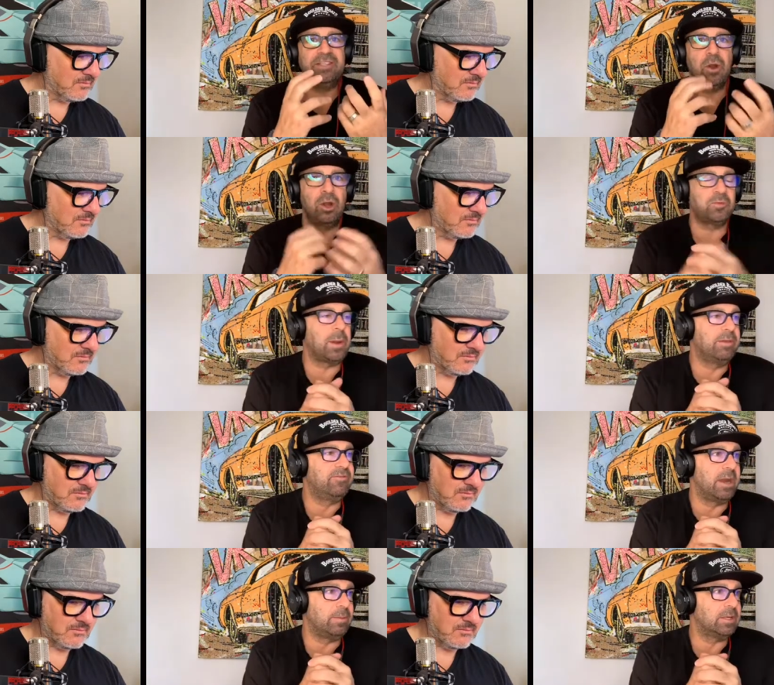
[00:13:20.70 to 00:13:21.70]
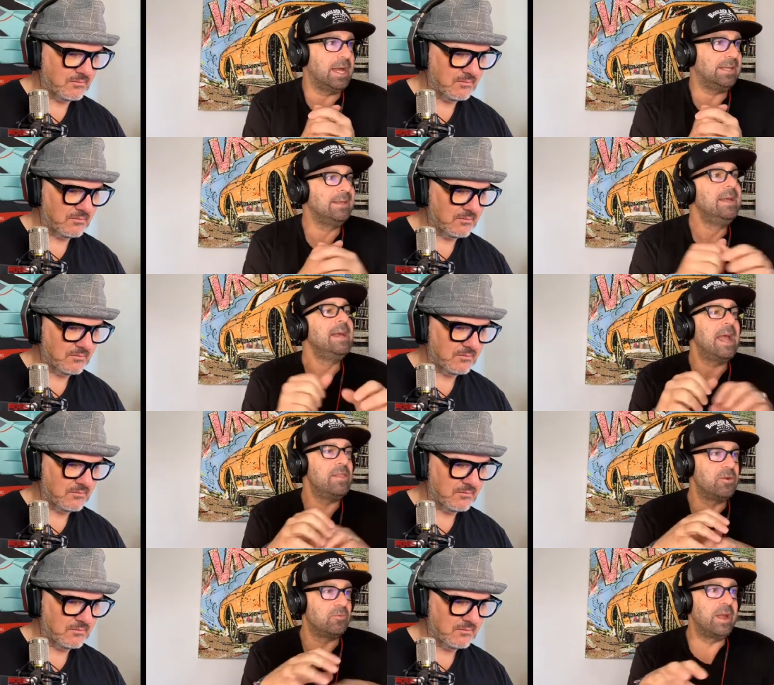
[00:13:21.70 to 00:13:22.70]
Speaker 1: car is probably fiberglass, and
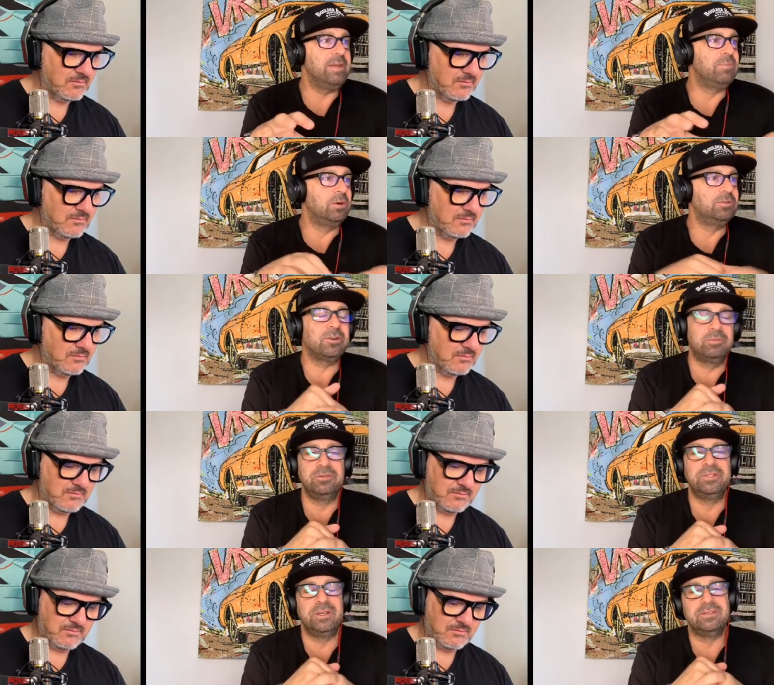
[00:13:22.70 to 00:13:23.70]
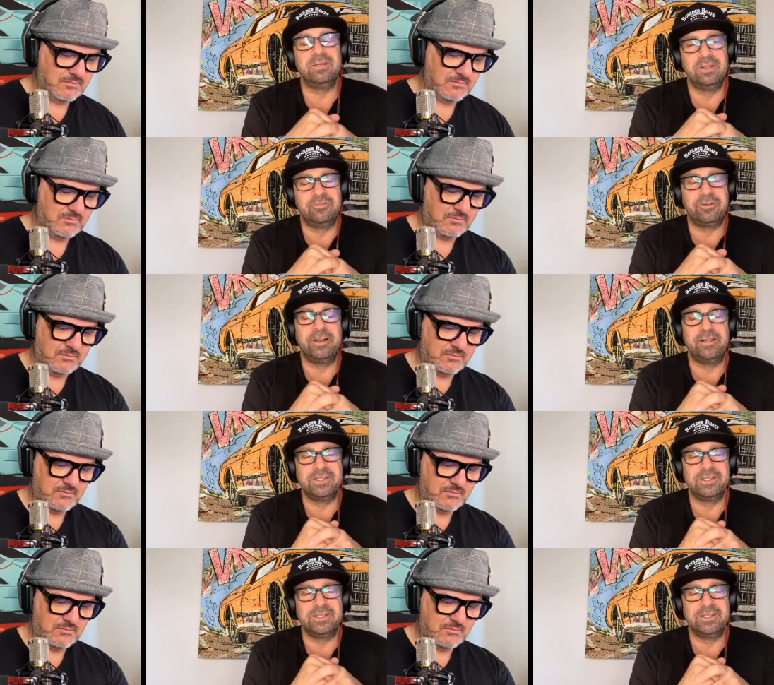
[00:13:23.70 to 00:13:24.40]
the rainbow Turbodelta livery on the